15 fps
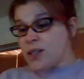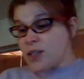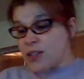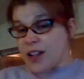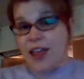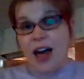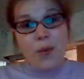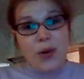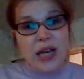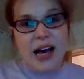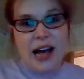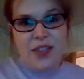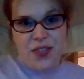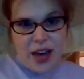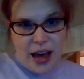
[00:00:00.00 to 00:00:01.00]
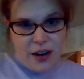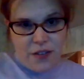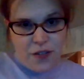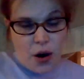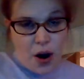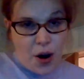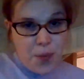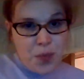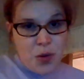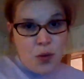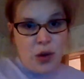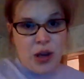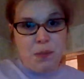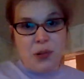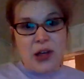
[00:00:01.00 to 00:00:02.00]
now that we got that far,
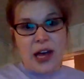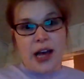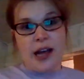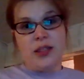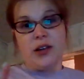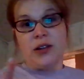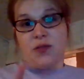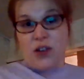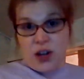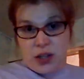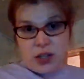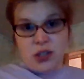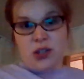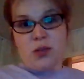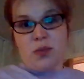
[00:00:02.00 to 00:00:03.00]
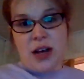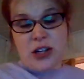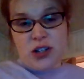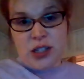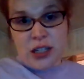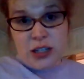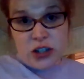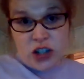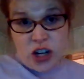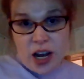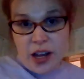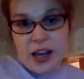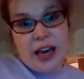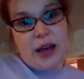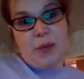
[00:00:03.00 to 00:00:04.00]
we played the first 2 measures as a
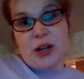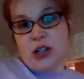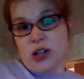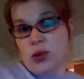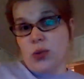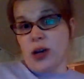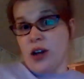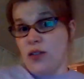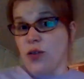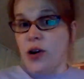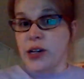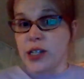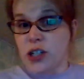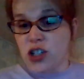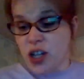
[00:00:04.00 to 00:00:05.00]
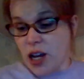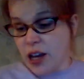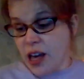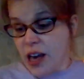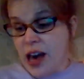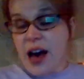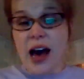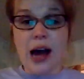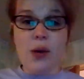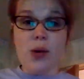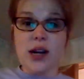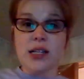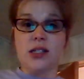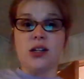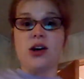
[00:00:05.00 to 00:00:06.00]
chunk and measure 3 and 4 as a chunk. I want
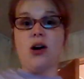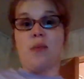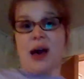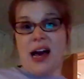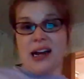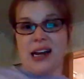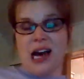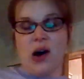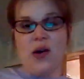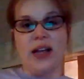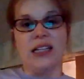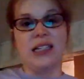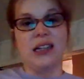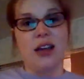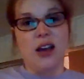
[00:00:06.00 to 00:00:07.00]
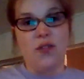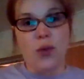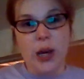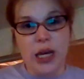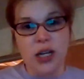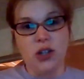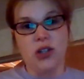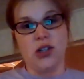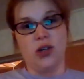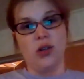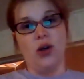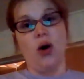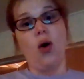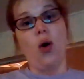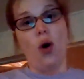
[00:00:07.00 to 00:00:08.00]
us to go back now and see if we can do the
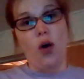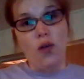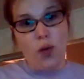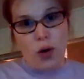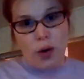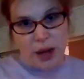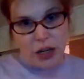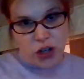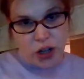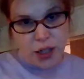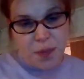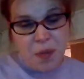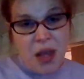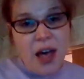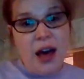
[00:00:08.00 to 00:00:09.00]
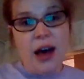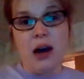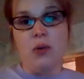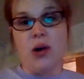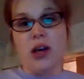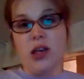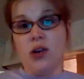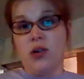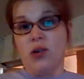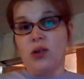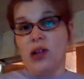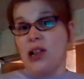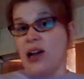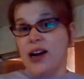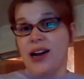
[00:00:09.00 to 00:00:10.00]
whole 4 measures. I want you
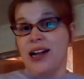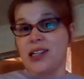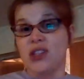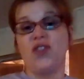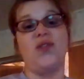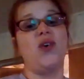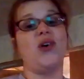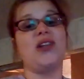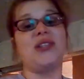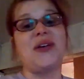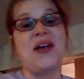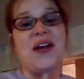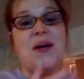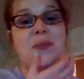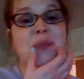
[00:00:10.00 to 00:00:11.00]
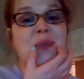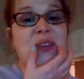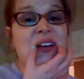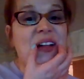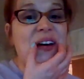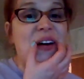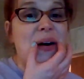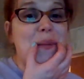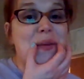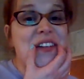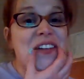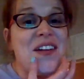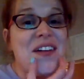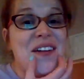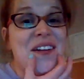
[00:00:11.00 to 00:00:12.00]
clarinets to focus on getting the
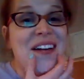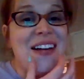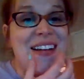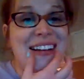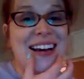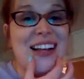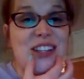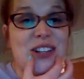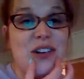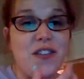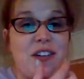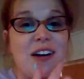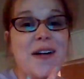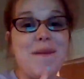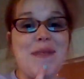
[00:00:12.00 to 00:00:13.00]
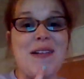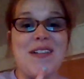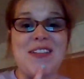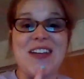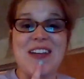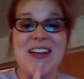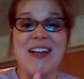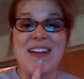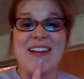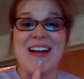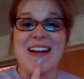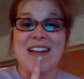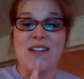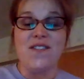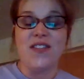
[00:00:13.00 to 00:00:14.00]
embouchure nice and firm, those chins
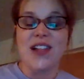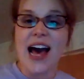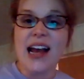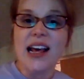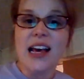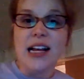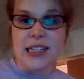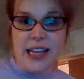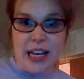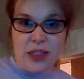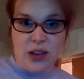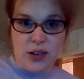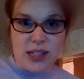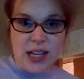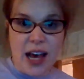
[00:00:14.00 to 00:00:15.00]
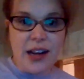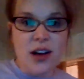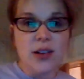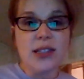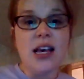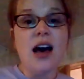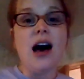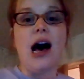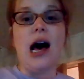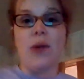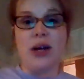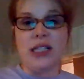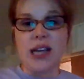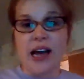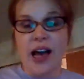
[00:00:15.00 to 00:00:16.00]
nice and flat to get those high notes. I
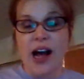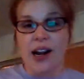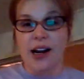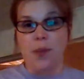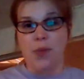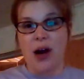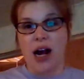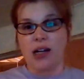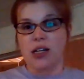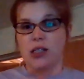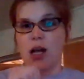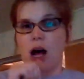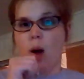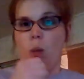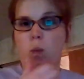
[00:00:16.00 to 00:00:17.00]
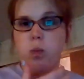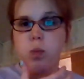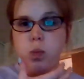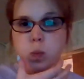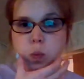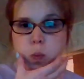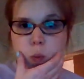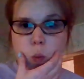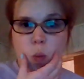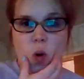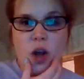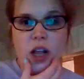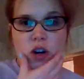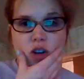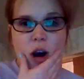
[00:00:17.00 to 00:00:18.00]
want Diana to practice
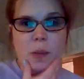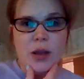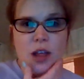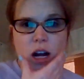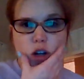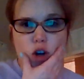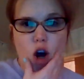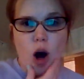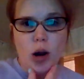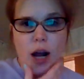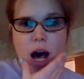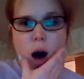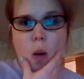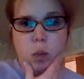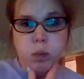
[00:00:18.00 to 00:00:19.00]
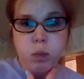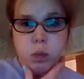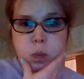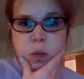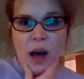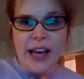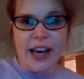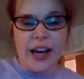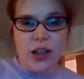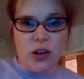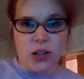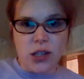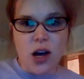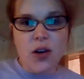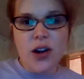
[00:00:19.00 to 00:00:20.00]
really dropping that jaw down and getting
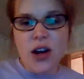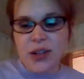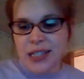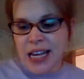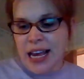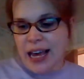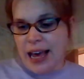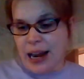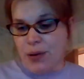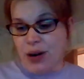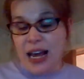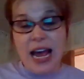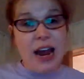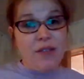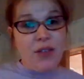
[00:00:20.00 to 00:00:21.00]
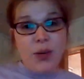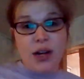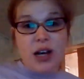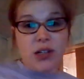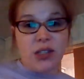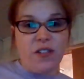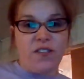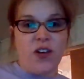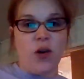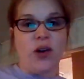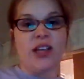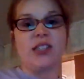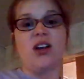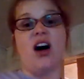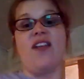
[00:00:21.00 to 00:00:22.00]
those low notes. And I want everyone else to
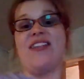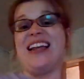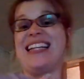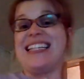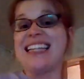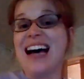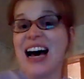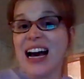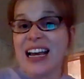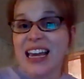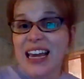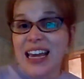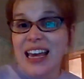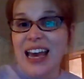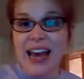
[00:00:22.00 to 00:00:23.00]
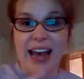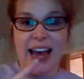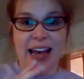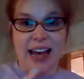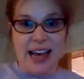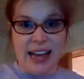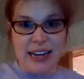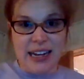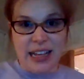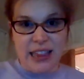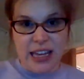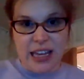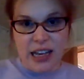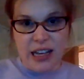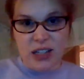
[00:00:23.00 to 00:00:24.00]
focus on the tonguing and
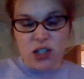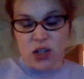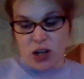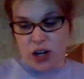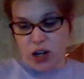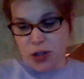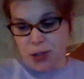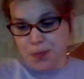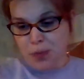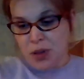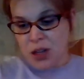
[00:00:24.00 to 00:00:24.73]
the slurs.